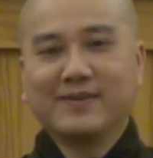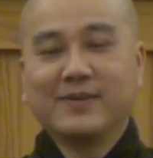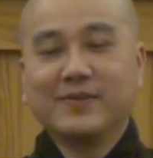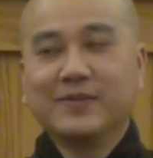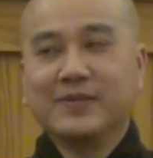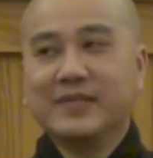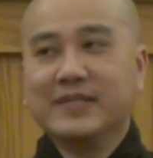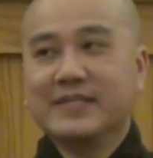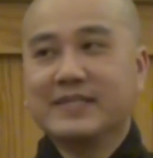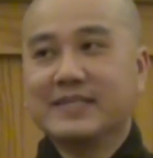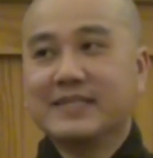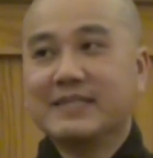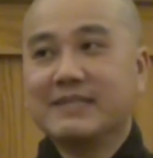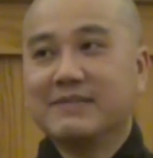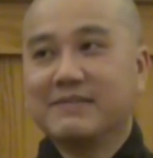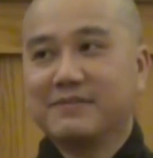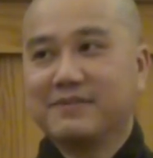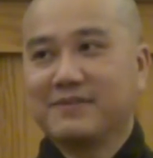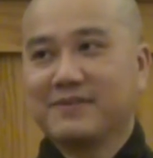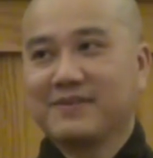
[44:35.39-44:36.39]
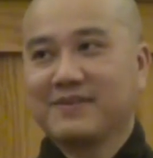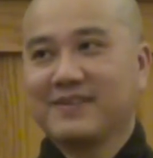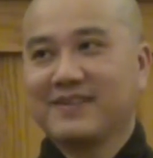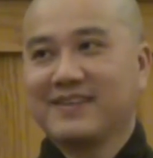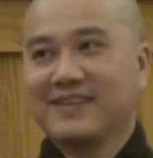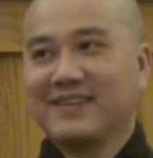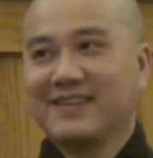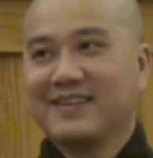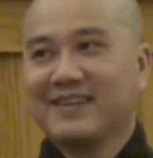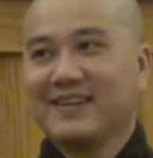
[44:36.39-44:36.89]
New Year's Eve
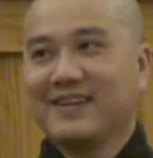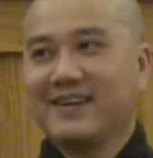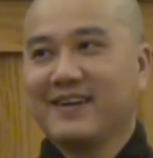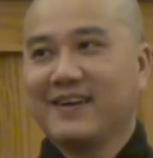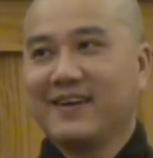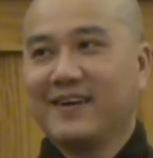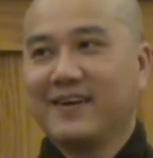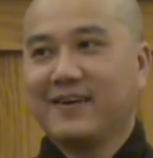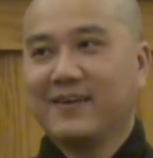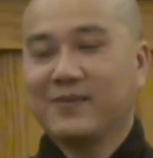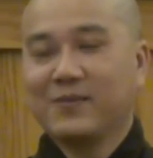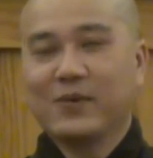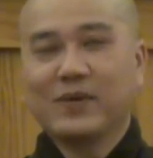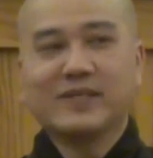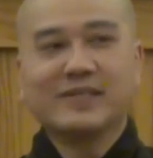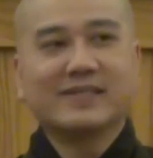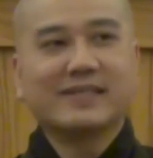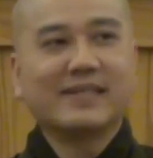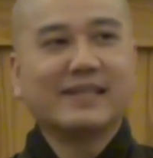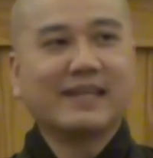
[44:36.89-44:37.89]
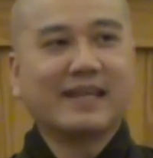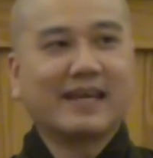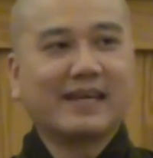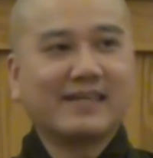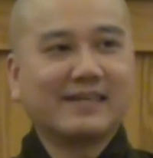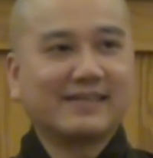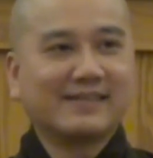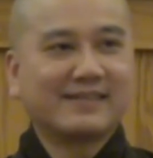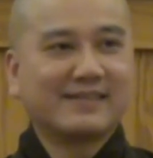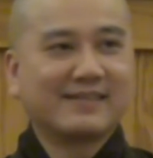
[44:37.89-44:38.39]
on Wednesday
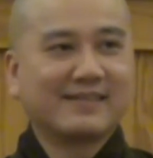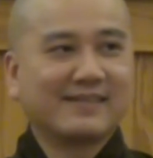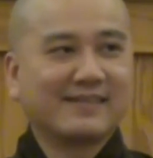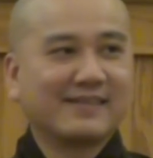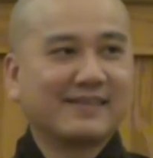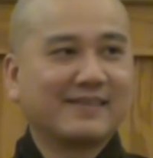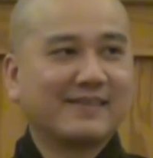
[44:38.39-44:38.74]
night.